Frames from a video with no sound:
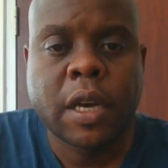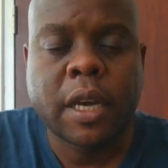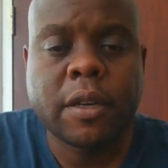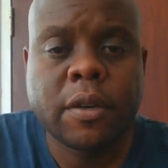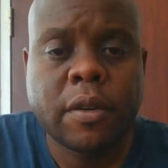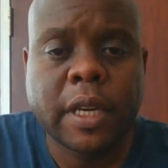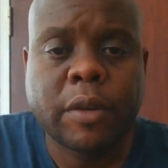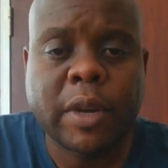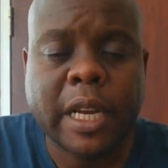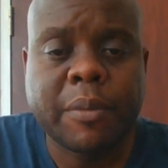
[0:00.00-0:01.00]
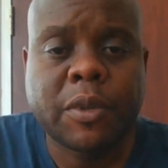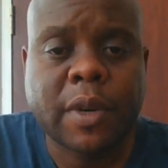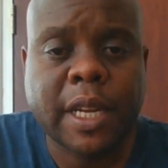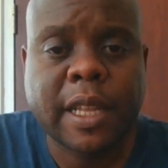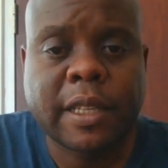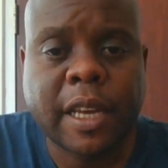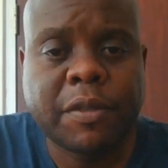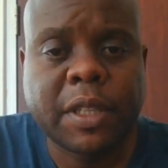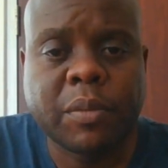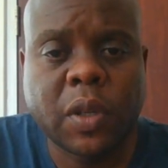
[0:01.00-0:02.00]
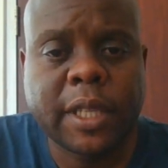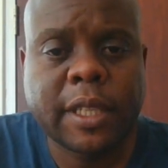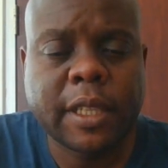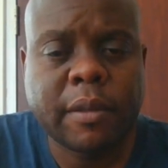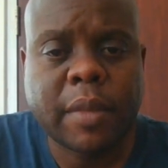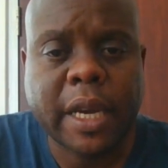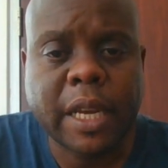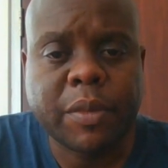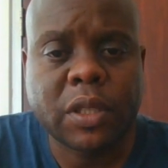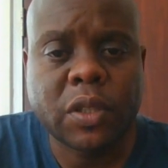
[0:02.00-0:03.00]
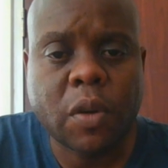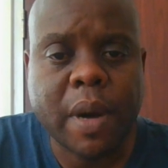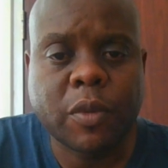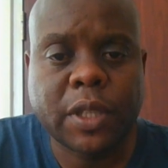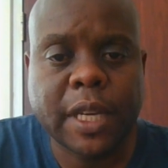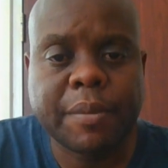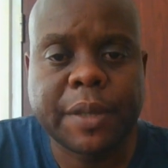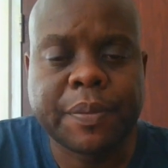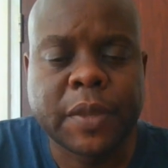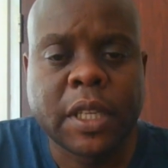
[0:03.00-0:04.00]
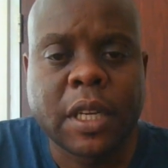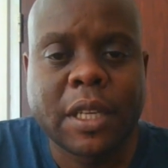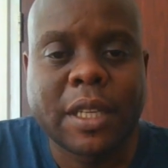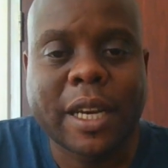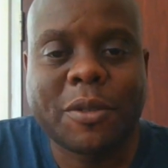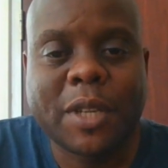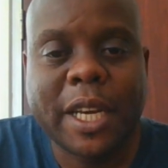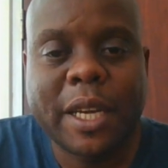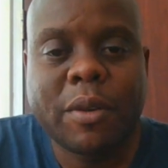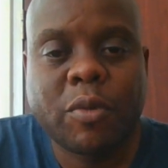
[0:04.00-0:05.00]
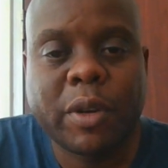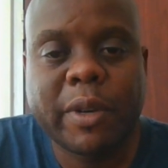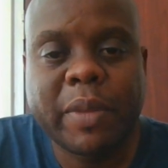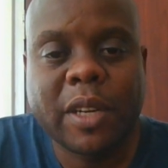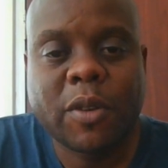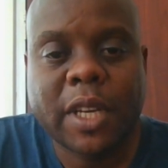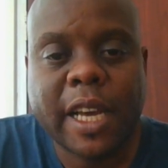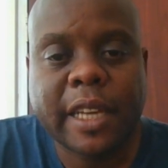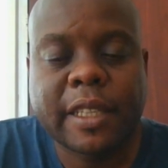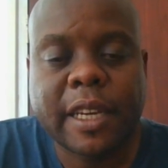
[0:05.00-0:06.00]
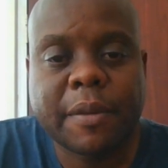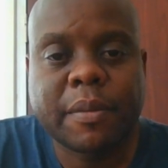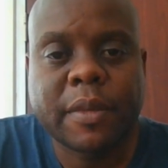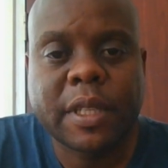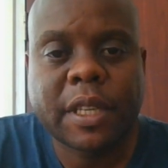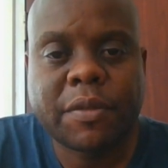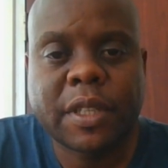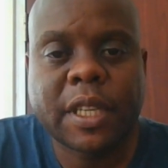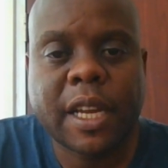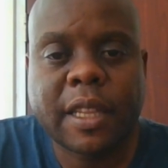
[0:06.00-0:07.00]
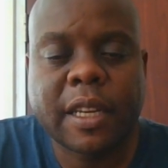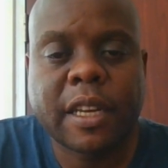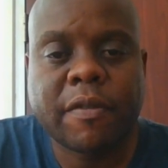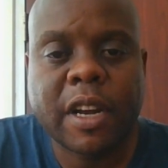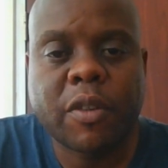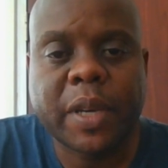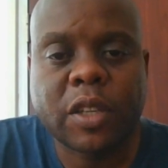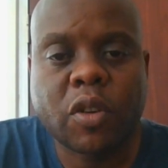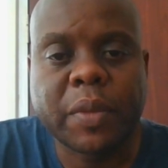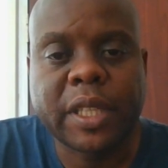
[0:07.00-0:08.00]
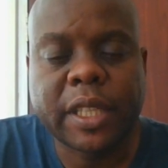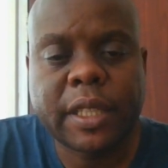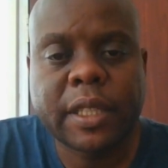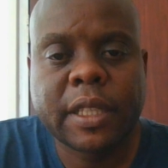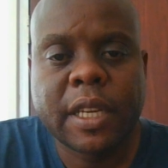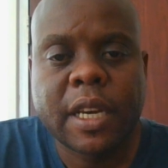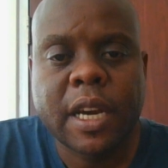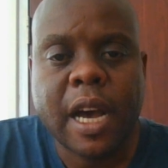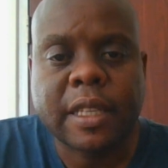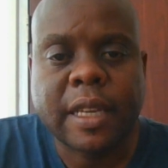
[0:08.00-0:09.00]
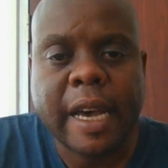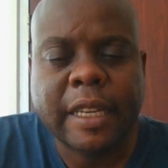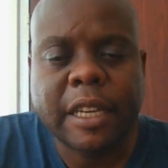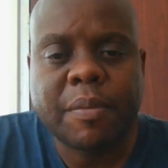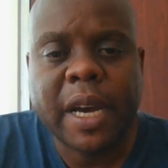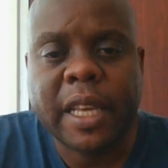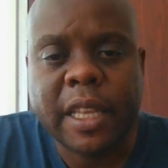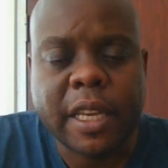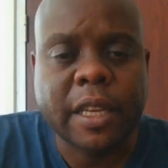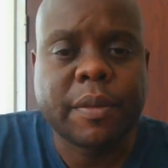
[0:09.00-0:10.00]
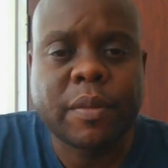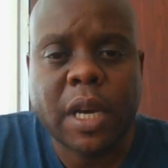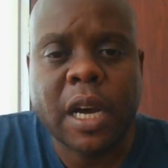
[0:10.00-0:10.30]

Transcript: Hello and welcome to another safety bulletin. My name is Joba Mutabi. Today we will be looking at safety, health and environment committees as guided by the